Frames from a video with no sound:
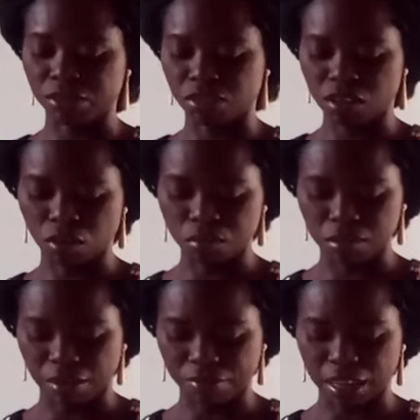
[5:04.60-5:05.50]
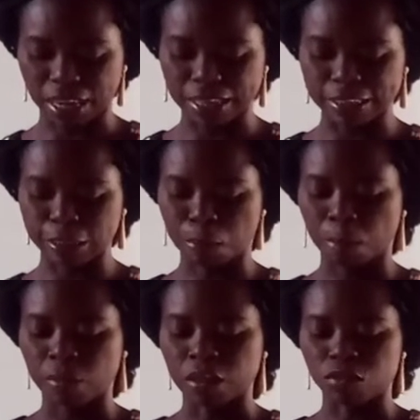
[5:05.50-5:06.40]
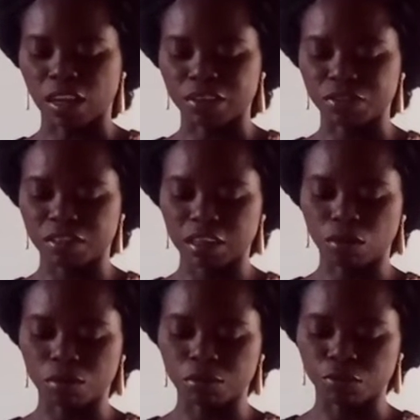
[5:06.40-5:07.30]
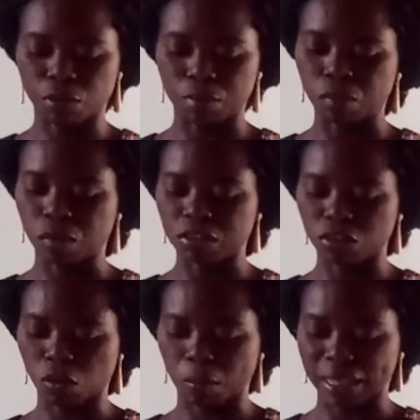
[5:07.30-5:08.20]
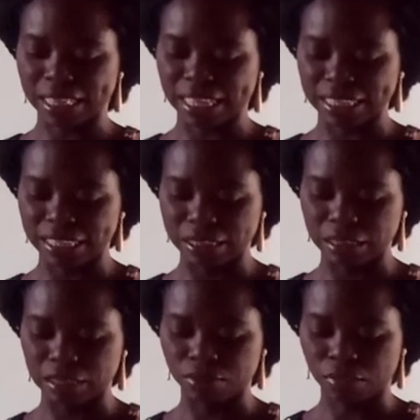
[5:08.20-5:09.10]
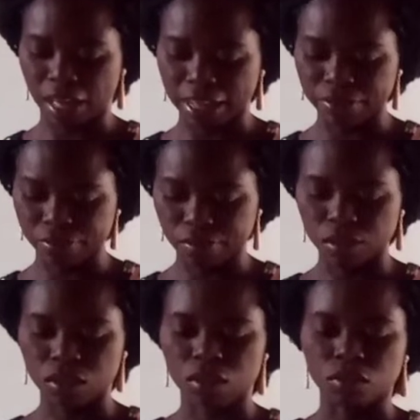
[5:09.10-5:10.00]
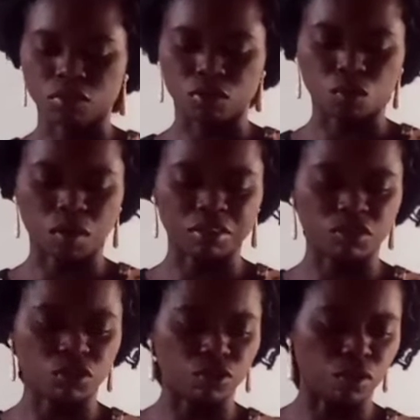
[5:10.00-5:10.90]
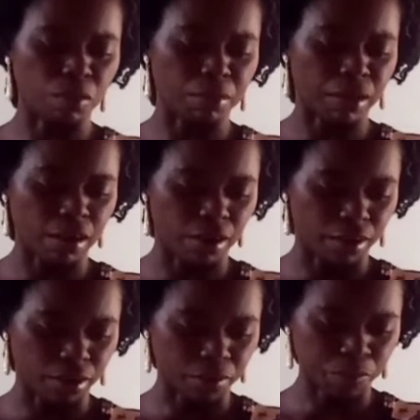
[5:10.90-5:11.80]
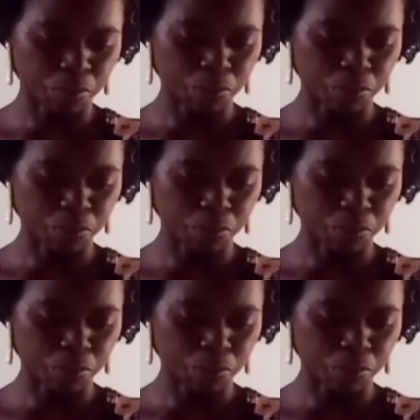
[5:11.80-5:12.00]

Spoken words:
Electricity comes after that. So electricity comes from question number 35 to question number